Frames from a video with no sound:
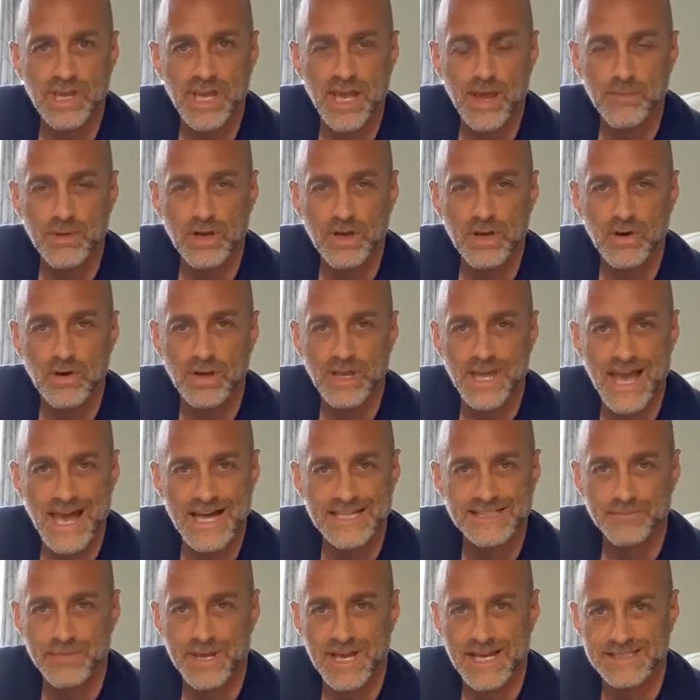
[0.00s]
chemical
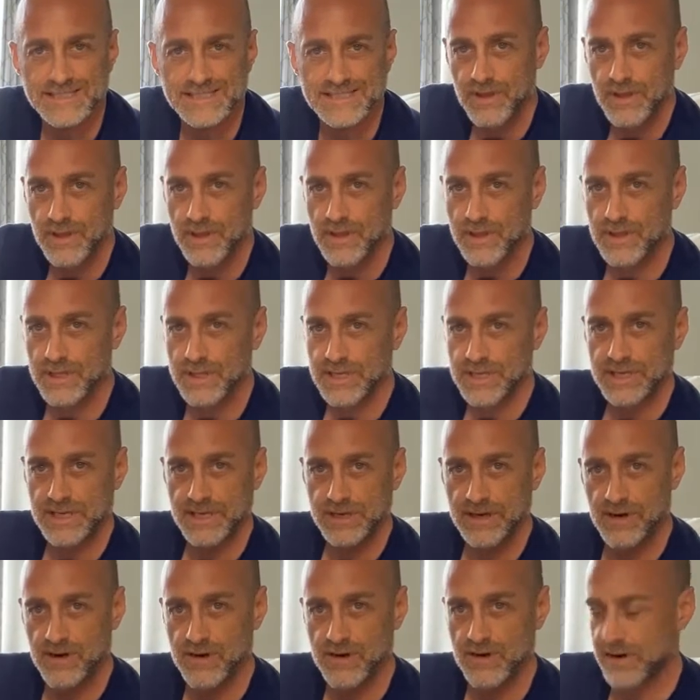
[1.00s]
gas mask in
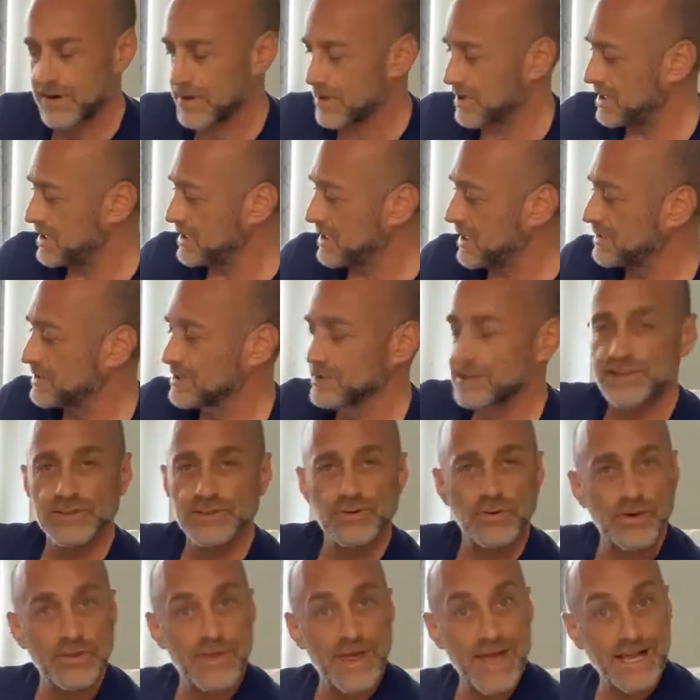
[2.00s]
here, and I just
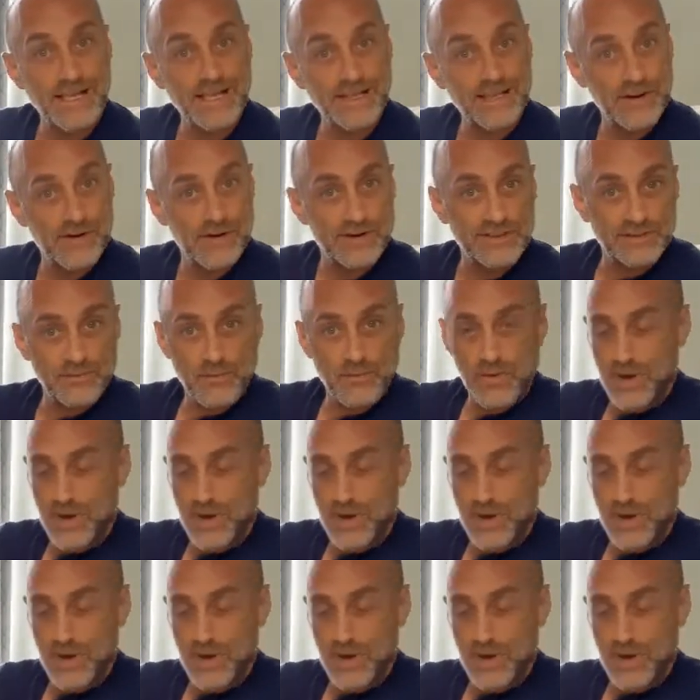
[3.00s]
store that in here as